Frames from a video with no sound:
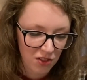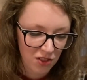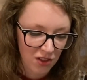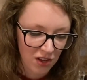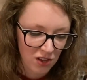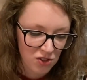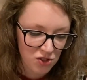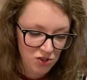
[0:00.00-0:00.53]
the
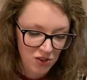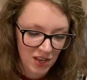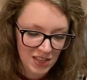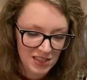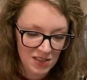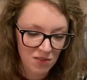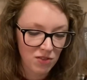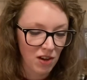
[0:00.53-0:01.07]

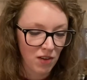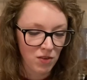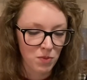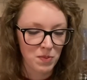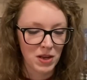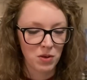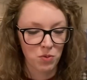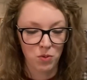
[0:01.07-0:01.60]
constraints of
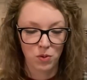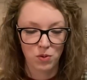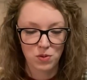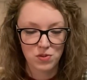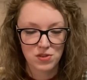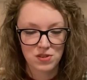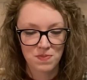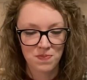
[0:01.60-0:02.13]
government
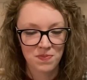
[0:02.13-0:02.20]
rules.